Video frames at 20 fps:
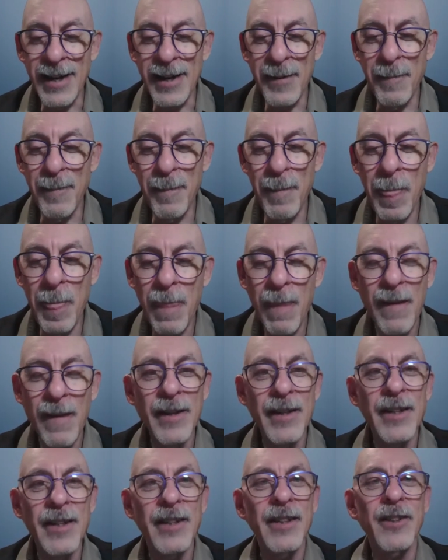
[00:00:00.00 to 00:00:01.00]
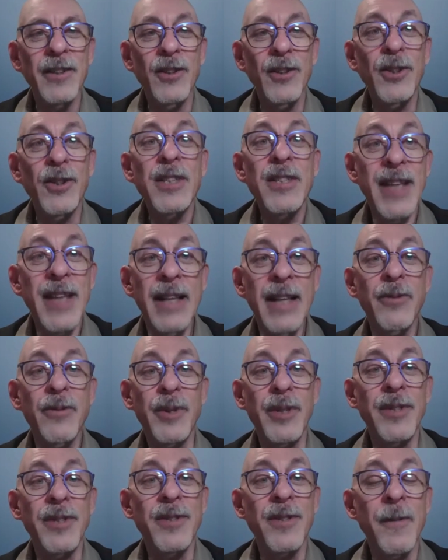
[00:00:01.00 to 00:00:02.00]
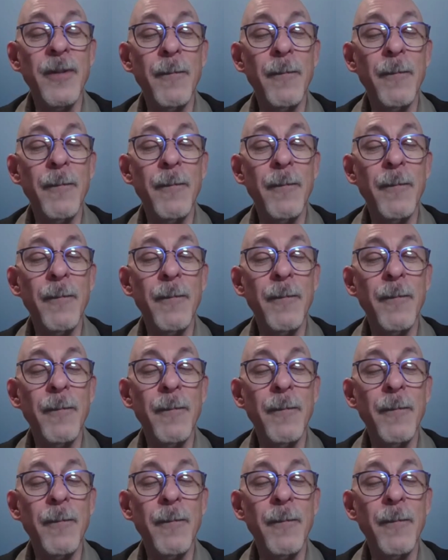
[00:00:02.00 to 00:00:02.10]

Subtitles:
Um, Look at salaries.